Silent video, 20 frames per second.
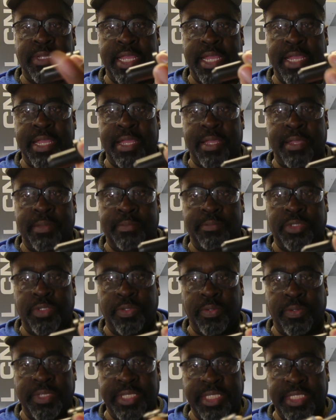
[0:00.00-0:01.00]
um,
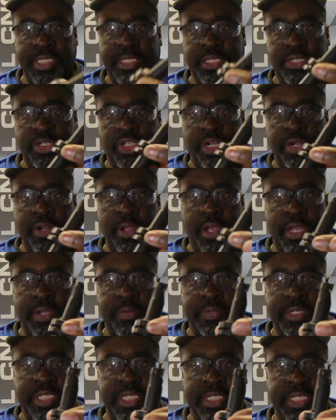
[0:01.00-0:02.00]
tool. This is a shear hog,
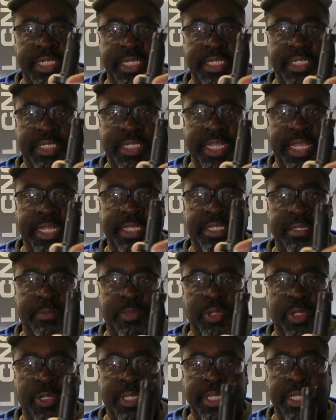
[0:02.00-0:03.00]
which is an
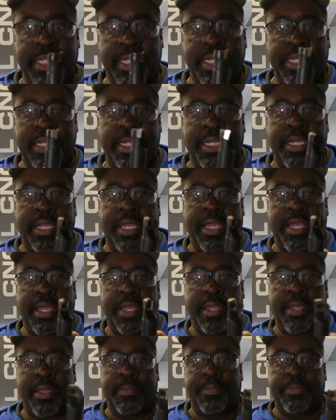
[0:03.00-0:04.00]
indexable
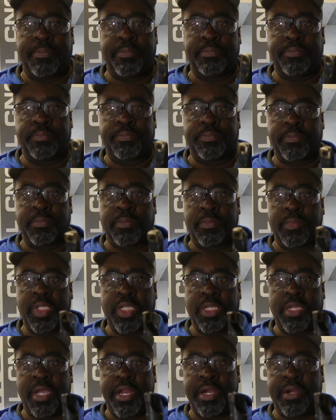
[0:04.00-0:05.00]
um,
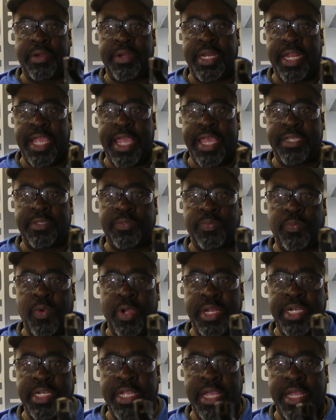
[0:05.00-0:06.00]
cutter. It has
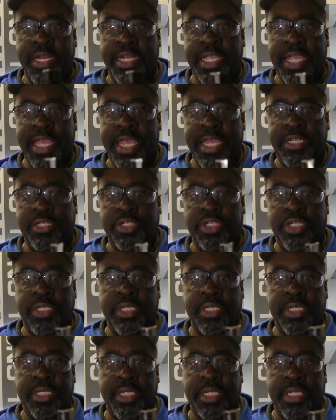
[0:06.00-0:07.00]
one cutting edge
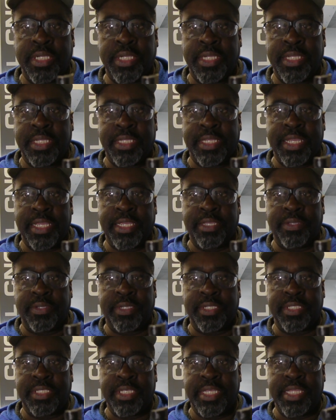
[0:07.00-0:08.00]
that you
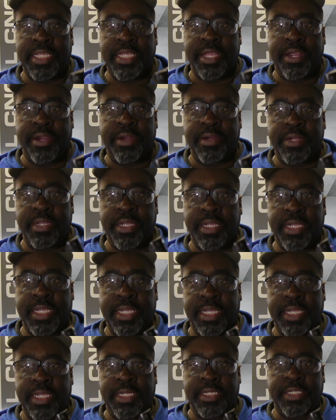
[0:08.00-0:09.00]
can see there,
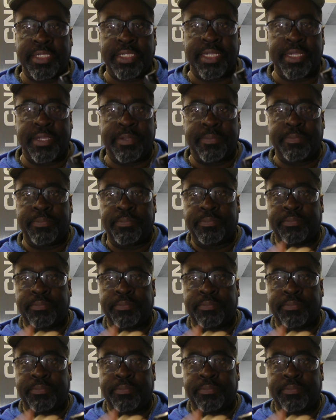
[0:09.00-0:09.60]
and um,